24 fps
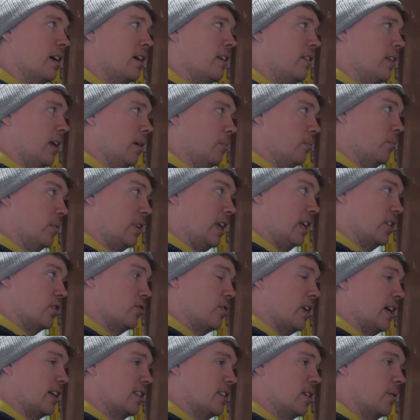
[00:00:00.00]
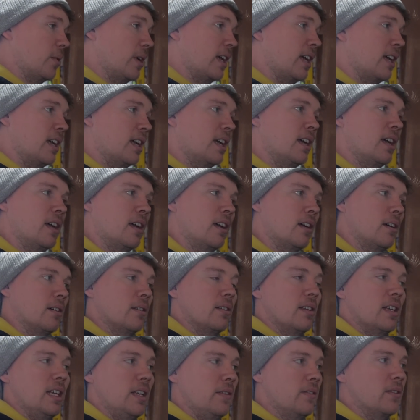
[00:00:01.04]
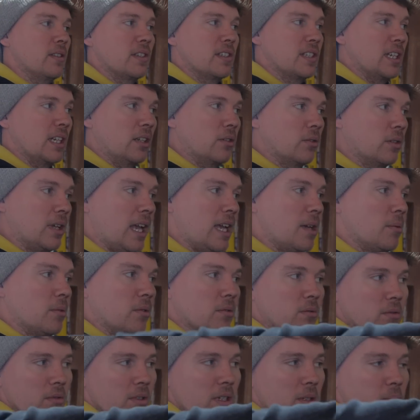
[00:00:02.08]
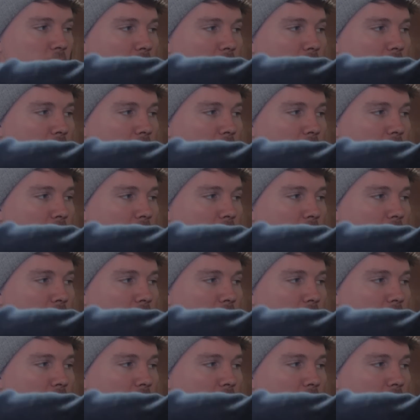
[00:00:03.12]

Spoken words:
that gets dragged to it. Even the single cable is